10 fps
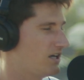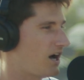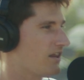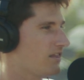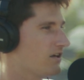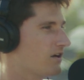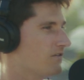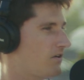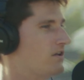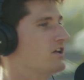I think
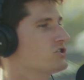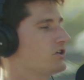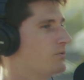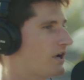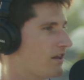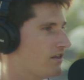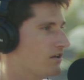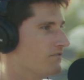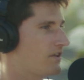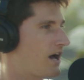of initially when I think
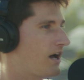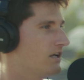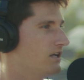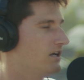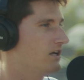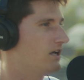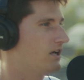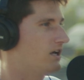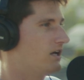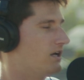of that,
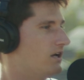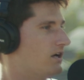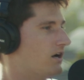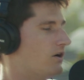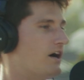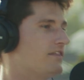oh, I